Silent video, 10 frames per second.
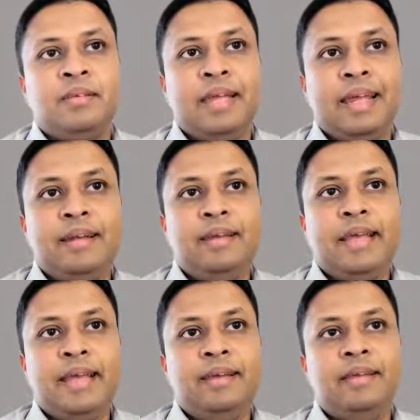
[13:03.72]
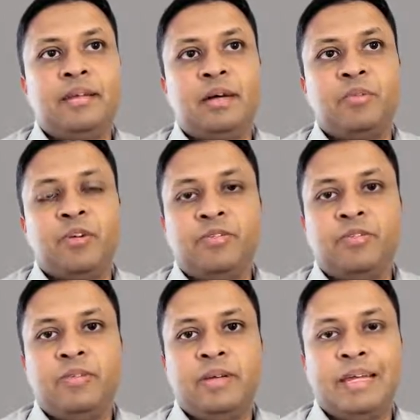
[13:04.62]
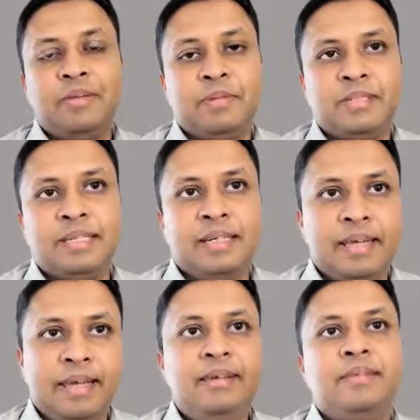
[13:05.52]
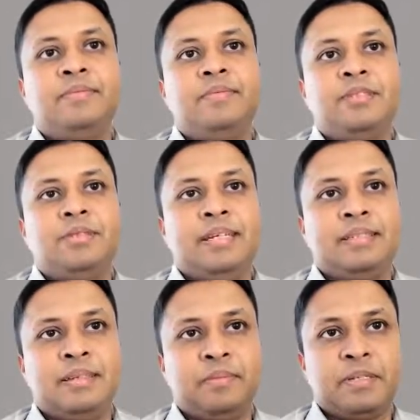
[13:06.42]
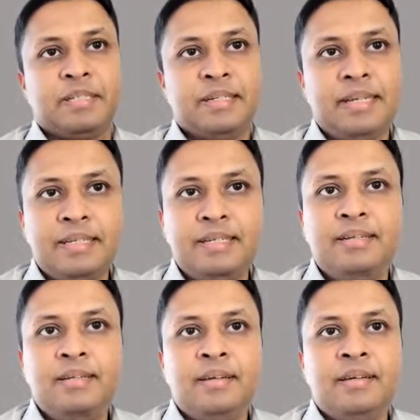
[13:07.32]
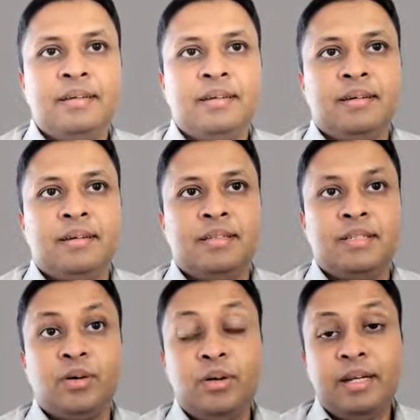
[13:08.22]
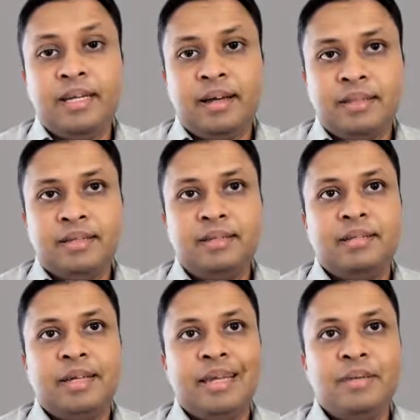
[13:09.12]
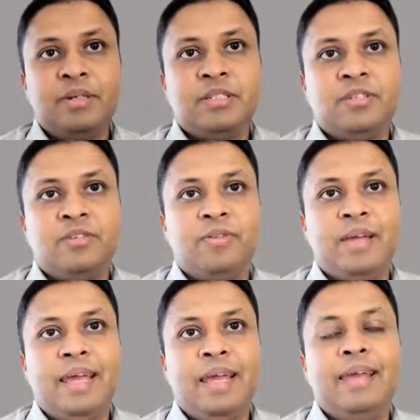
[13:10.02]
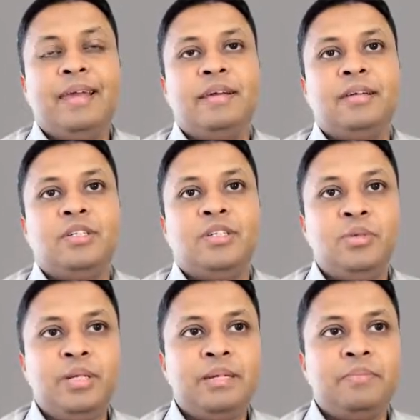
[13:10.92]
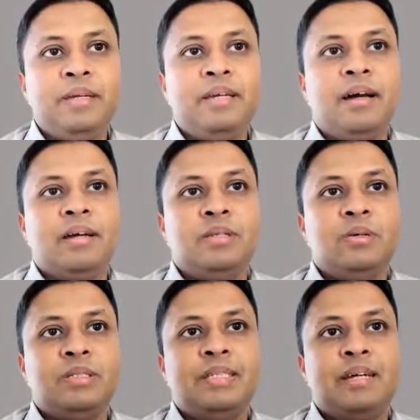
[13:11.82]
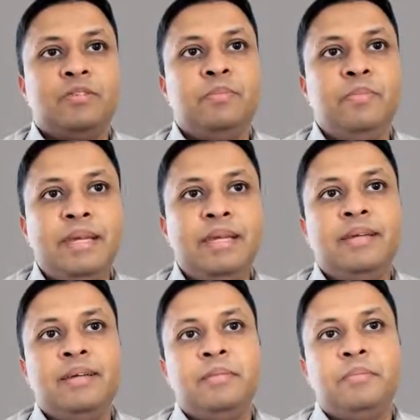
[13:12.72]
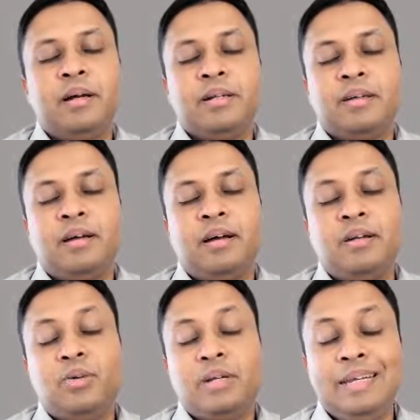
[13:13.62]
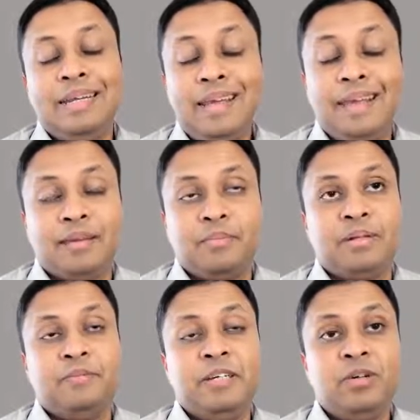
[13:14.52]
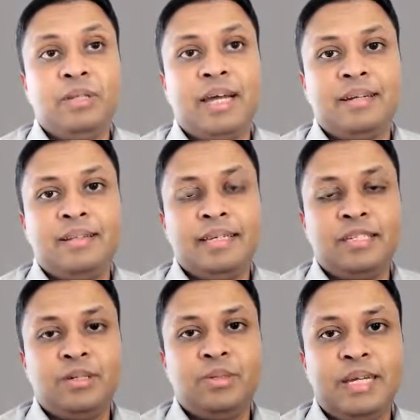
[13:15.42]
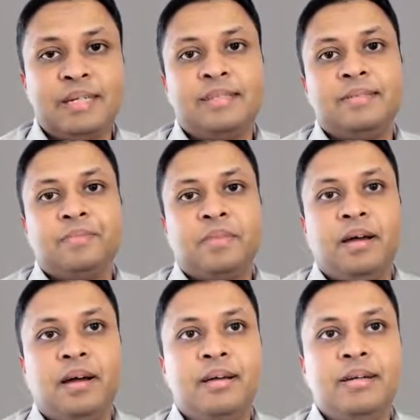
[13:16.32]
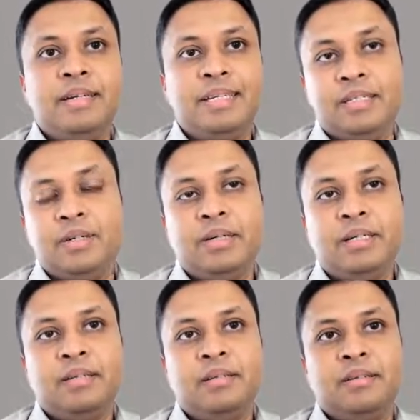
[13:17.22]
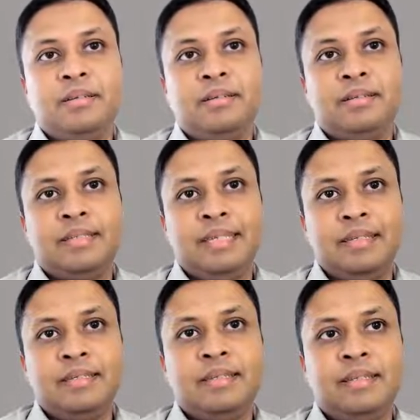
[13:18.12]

NA number of elements in A. So that's the representation. The only other elements of A union B are those that are B but are not in A. But we know that these two sets are disjoint since